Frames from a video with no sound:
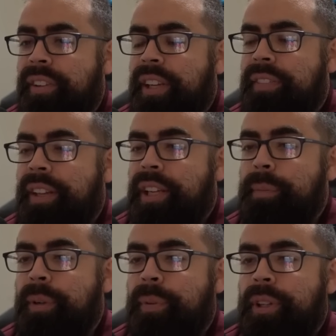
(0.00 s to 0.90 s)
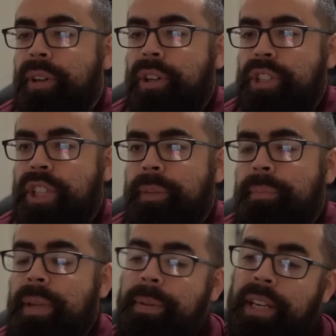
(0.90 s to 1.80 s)
Then if they come in with the Garchomp,
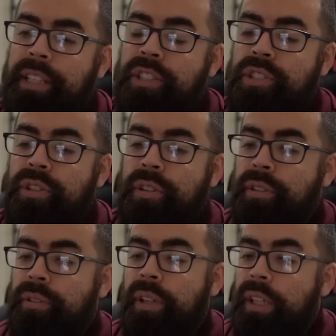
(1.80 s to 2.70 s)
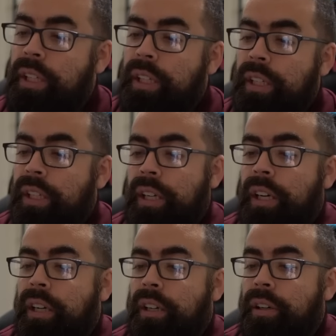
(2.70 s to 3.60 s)
maybe I can just throw
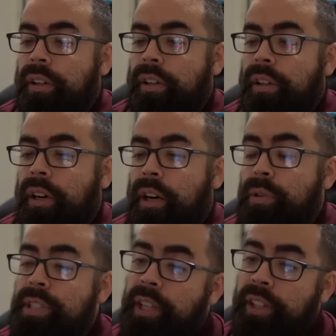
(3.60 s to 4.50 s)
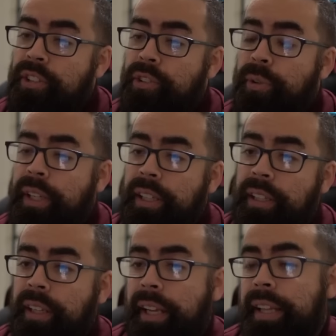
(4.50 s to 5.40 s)
Aqua Tail into it,
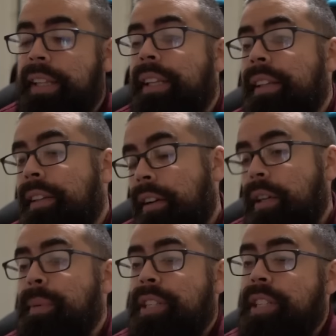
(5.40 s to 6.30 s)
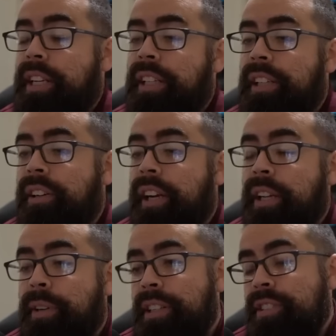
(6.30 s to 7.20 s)
and then they're going to be stuck in here
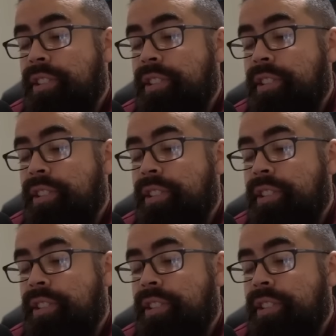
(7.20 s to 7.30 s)
anyways.